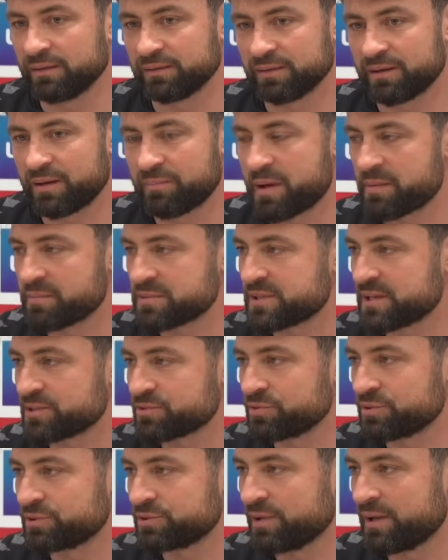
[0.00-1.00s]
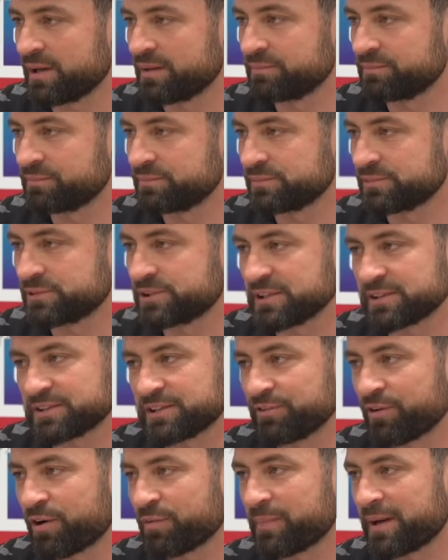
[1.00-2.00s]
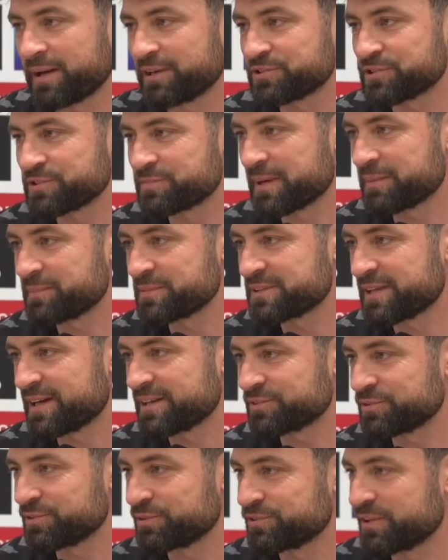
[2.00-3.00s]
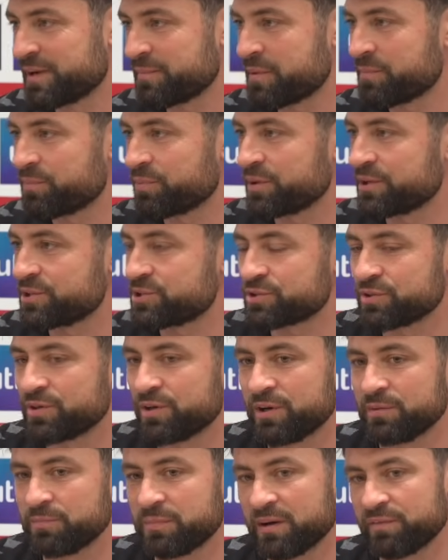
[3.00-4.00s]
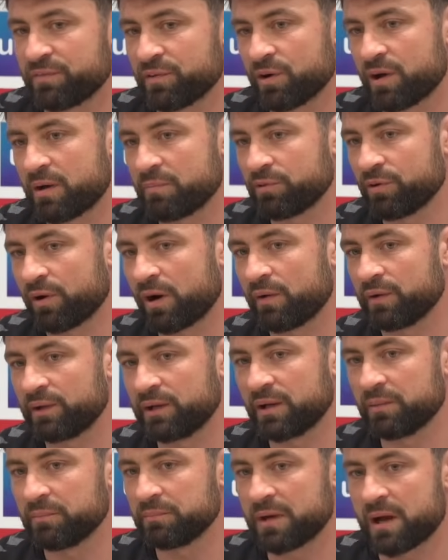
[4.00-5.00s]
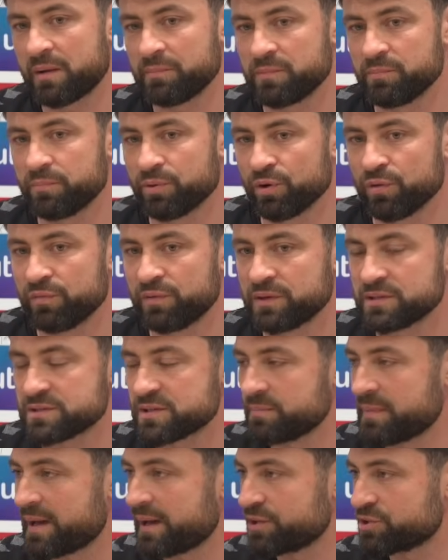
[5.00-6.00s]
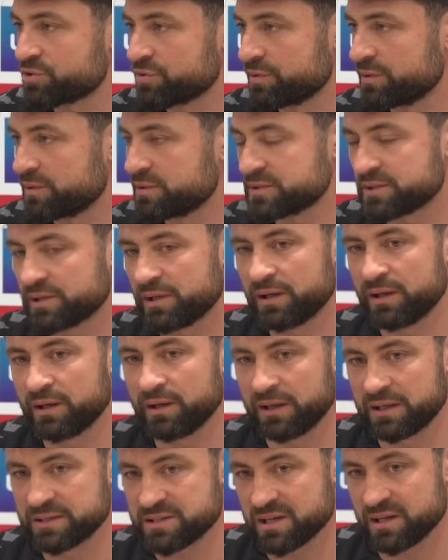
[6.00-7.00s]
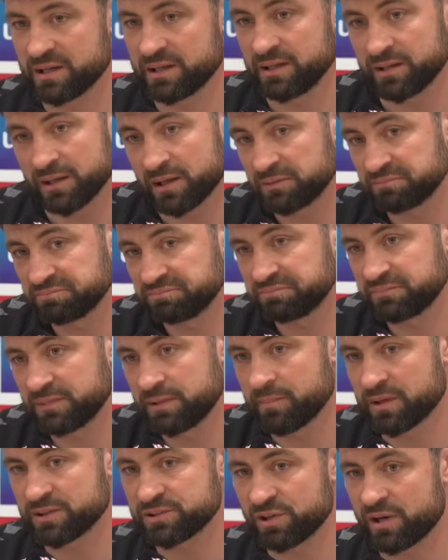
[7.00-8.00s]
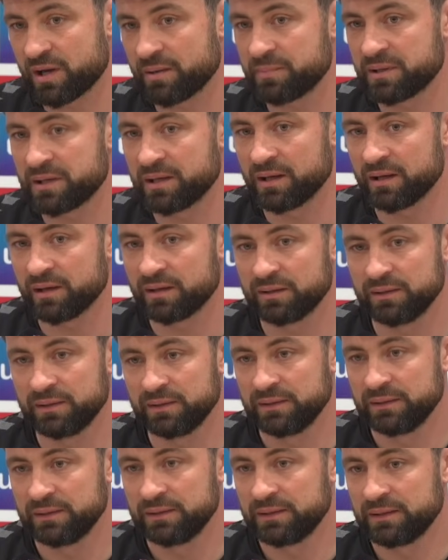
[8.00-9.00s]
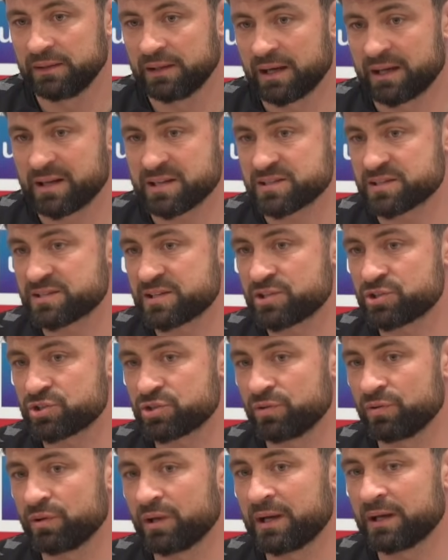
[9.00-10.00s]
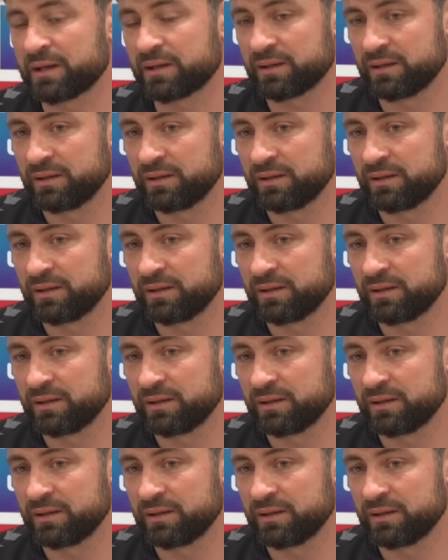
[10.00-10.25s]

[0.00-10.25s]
make mistakes all the time. 60-year-old managers make mistakes all the time, I'm pretty sure. But I feel like I'm growing and I'm improving as a manager and as a leader in my time here. And as I said to you, like,